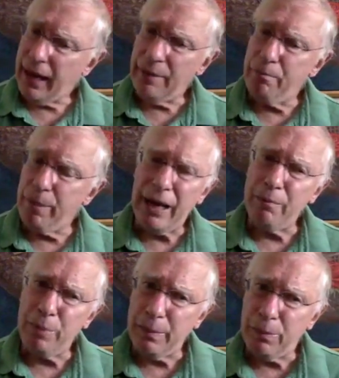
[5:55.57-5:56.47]
and
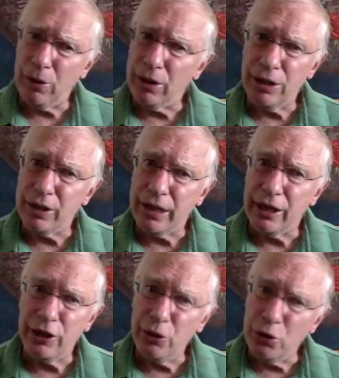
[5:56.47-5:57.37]
bad people can
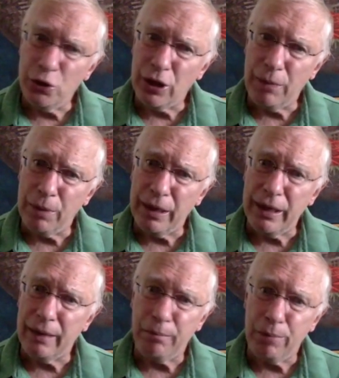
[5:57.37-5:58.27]
take a huge
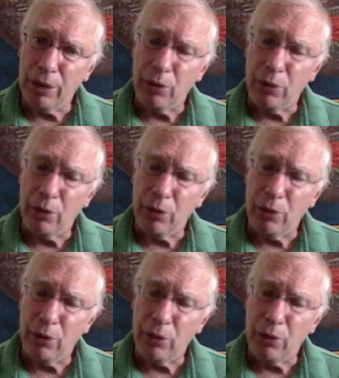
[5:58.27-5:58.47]
company and